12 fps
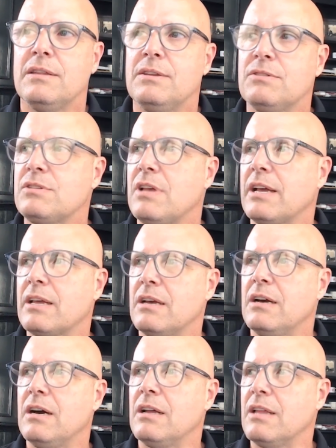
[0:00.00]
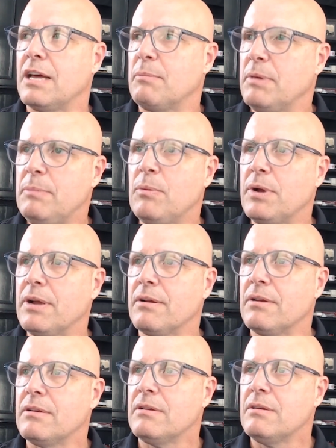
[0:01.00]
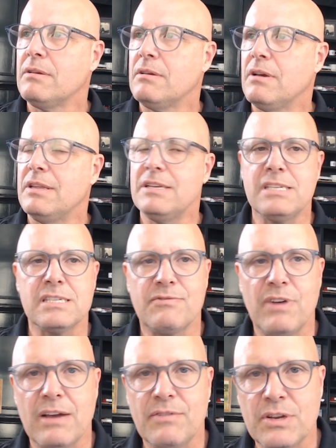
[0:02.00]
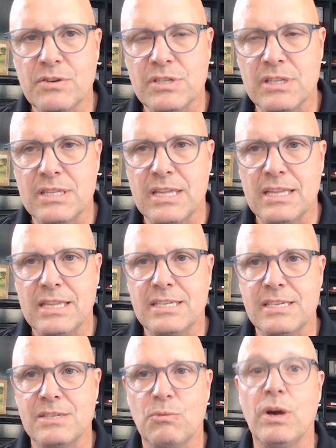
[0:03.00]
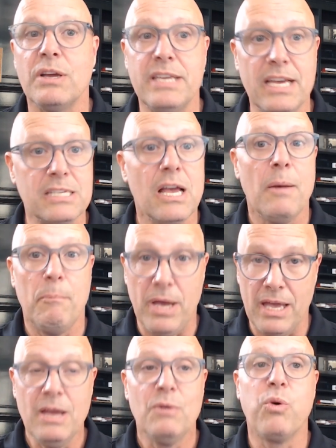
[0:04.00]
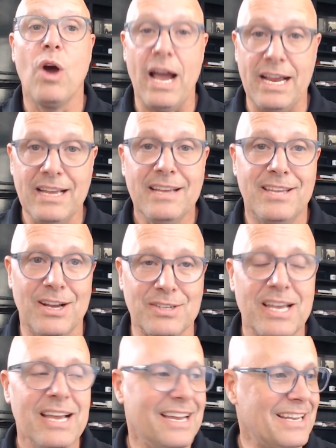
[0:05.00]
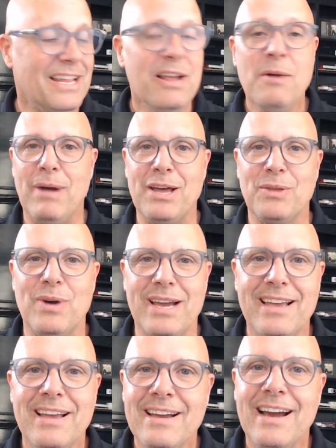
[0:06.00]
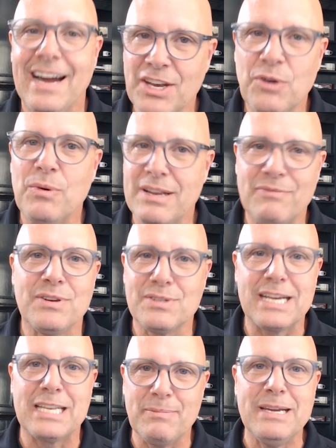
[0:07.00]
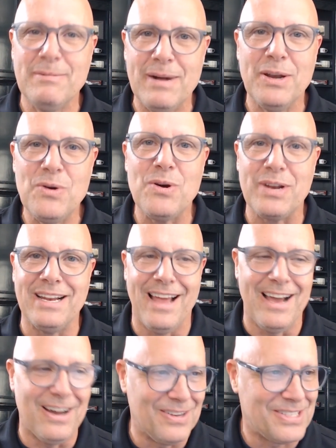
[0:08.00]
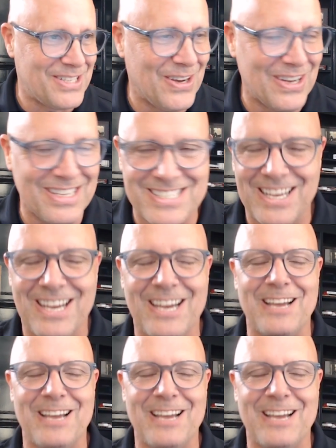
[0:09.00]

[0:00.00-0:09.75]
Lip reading: there's like a lot of people here. And this is 5 years. This is, well, yes, right. By the way, I know what it feels like to be a minority now. So it's